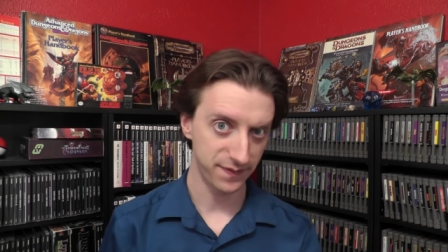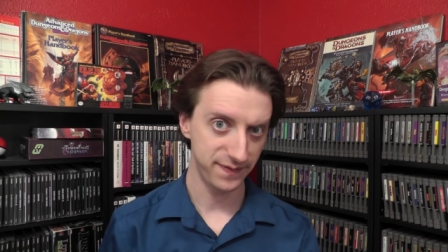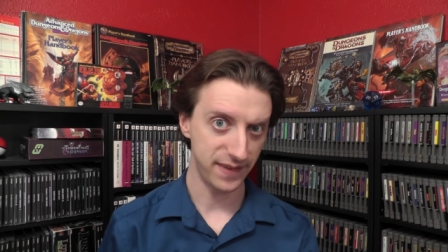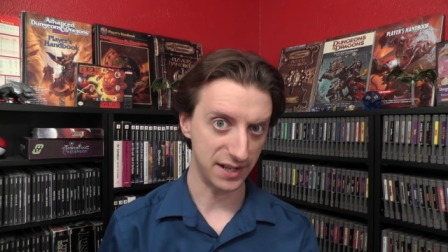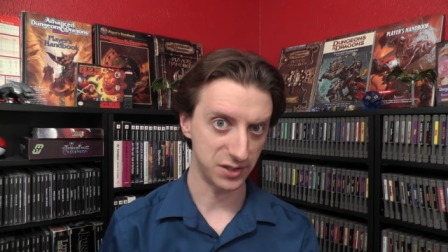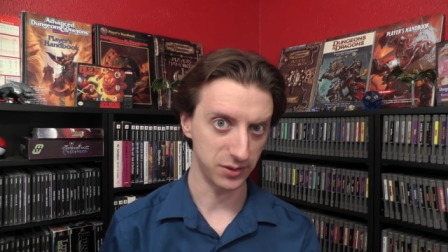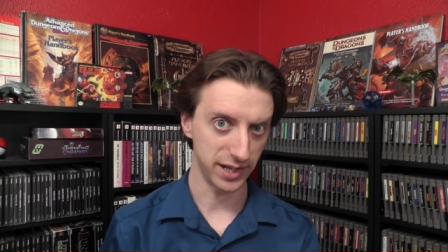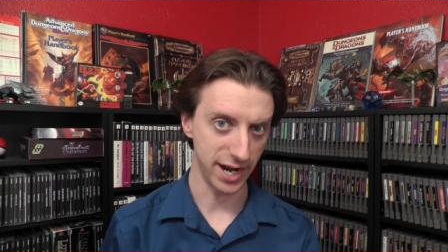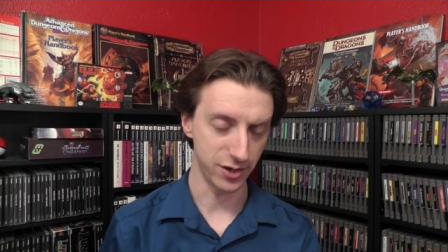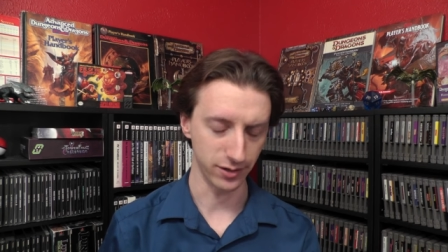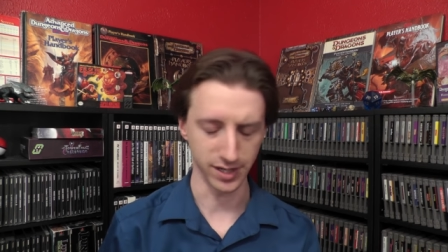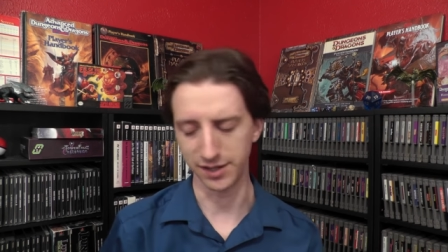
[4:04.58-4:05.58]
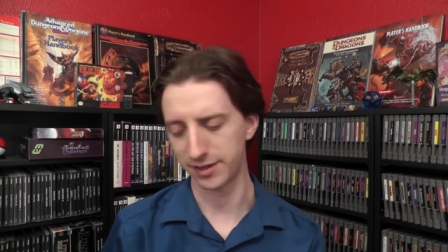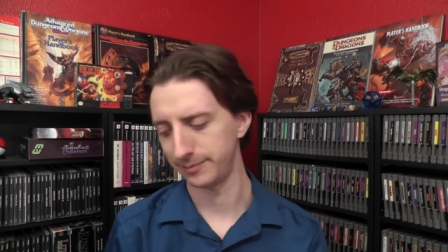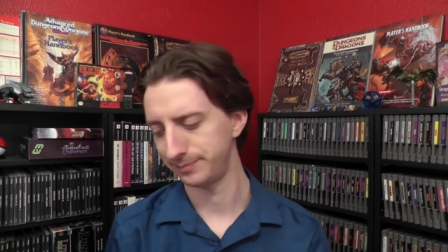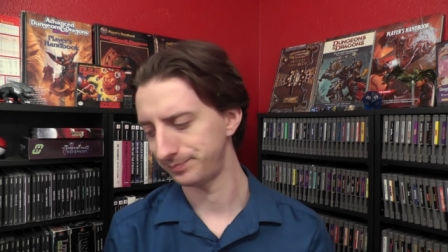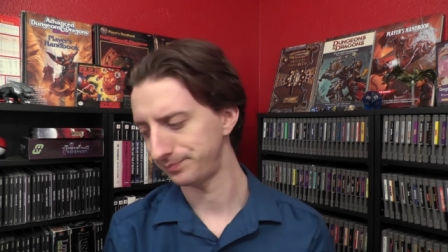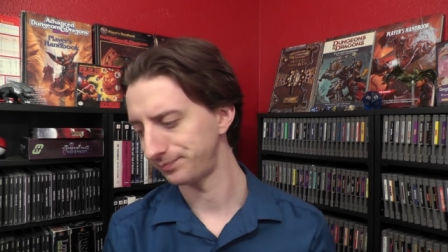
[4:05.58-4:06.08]
that's who Tydra is.
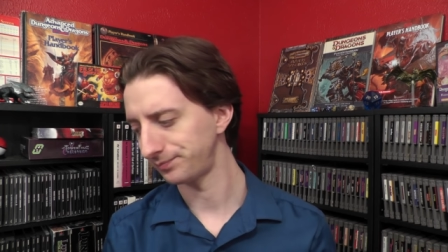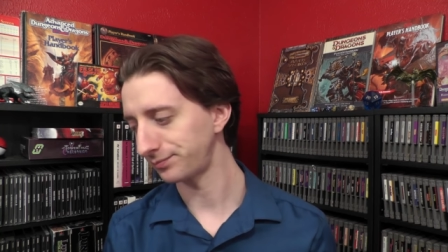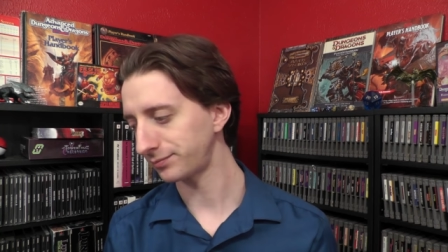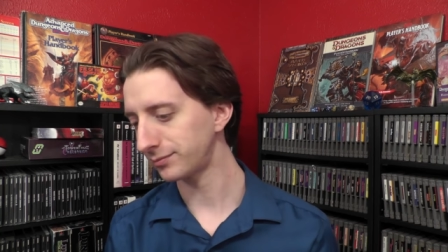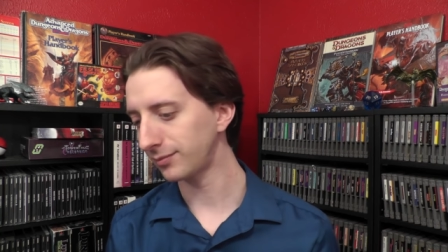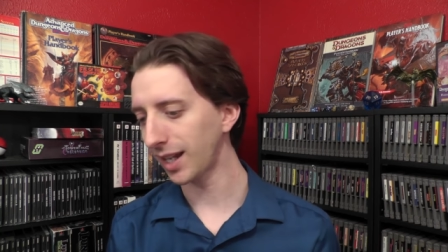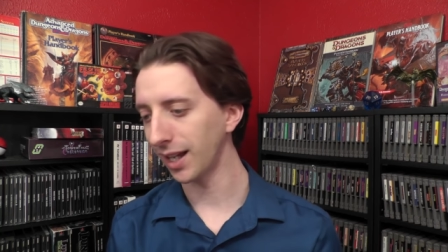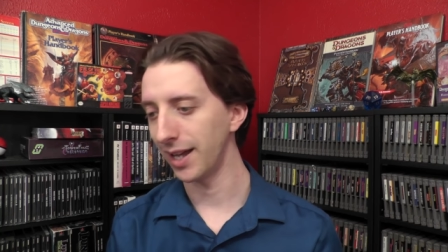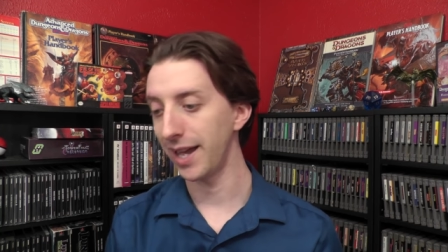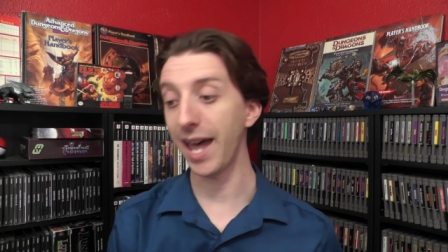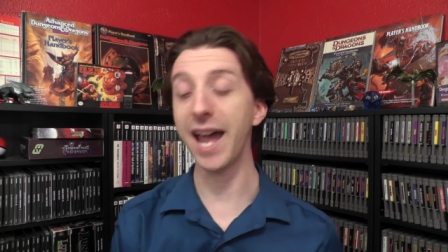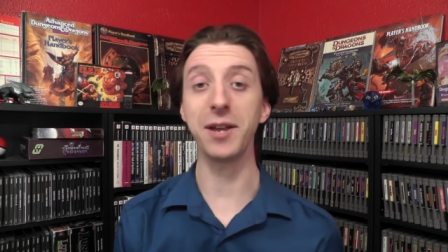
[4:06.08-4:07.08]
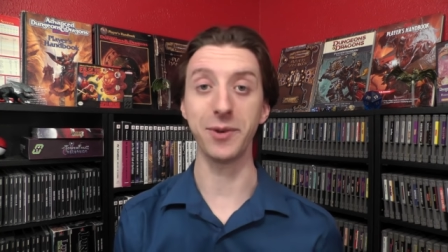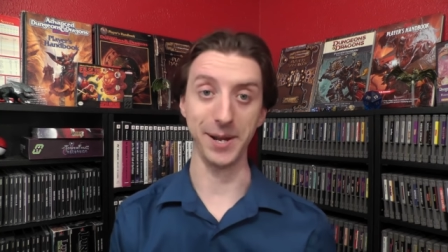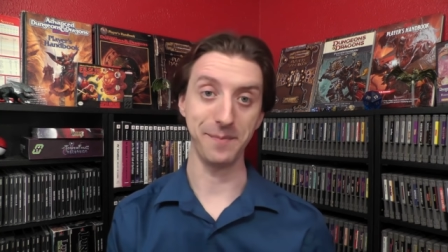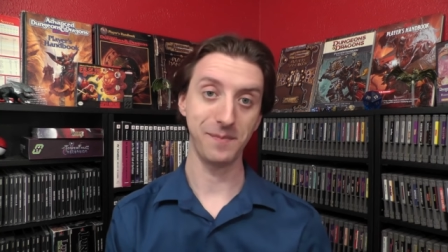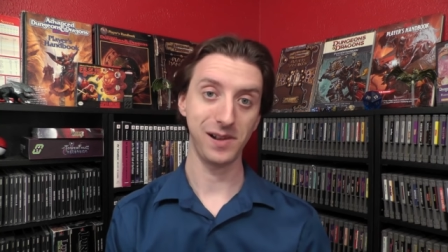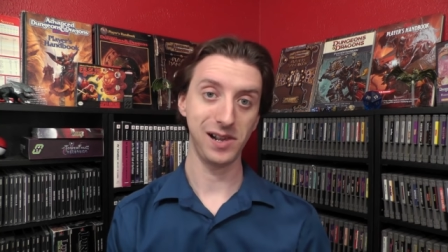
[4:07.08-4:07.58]
Anyway,